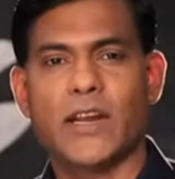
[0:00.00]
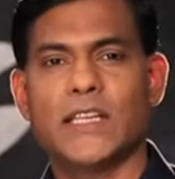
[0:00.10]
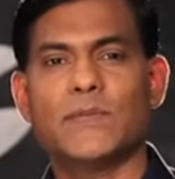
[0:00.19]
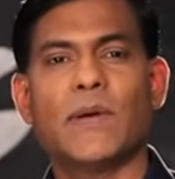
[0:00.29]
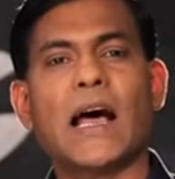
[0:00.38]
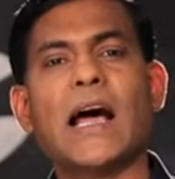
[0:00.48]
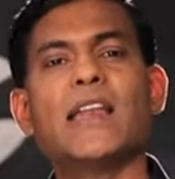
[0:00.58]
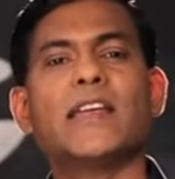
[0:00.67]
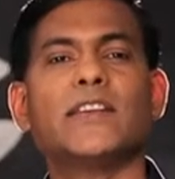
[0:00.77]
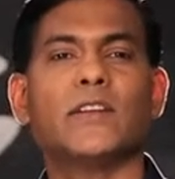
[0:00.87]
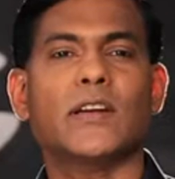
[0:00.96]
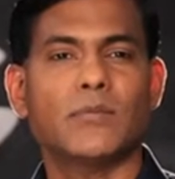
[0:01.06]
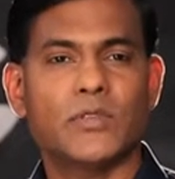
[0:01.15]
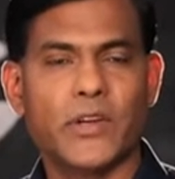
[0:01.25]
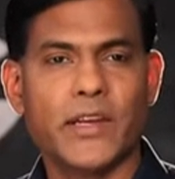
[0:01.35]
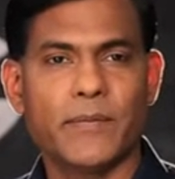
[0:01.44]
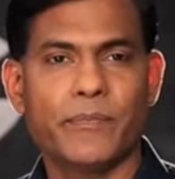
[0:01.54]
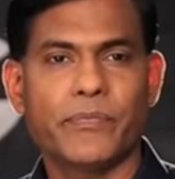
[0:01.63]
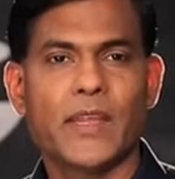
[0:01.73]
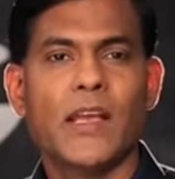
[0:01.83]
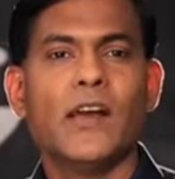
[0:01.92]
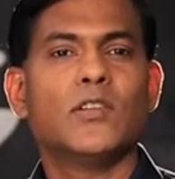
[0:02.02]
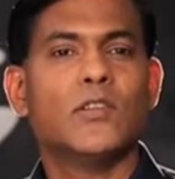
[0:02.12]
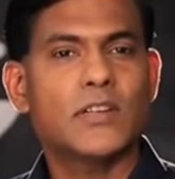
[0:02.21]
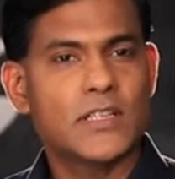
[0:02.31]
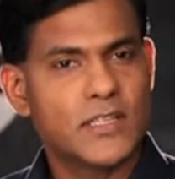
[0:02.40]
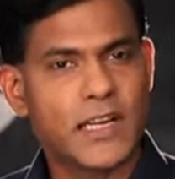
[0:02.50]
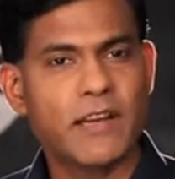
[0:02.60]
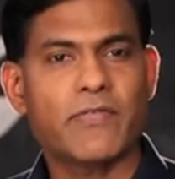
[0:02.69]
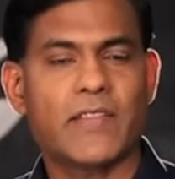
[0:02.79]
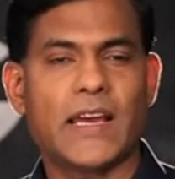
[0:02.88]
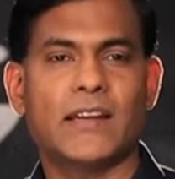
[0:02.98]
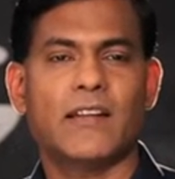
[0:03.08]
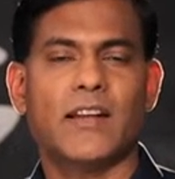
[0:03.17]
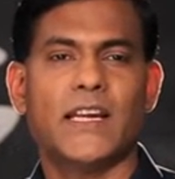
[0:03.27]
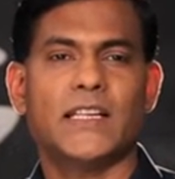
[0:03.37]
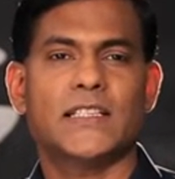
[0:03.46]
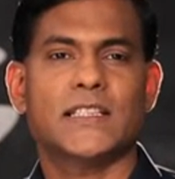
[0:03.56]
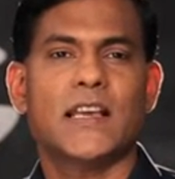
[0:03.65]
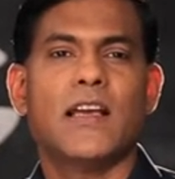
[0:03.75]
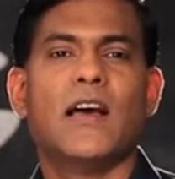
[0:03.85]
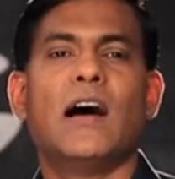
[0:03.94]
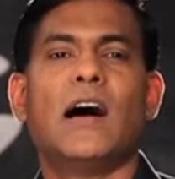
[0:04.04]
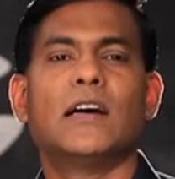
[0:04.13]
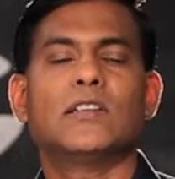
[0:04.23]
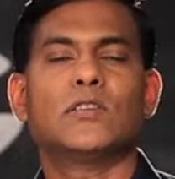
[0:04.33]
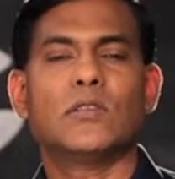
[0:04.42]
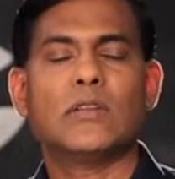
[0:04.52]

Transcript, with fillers: grace, but I need to come to Him to receive that grace uh,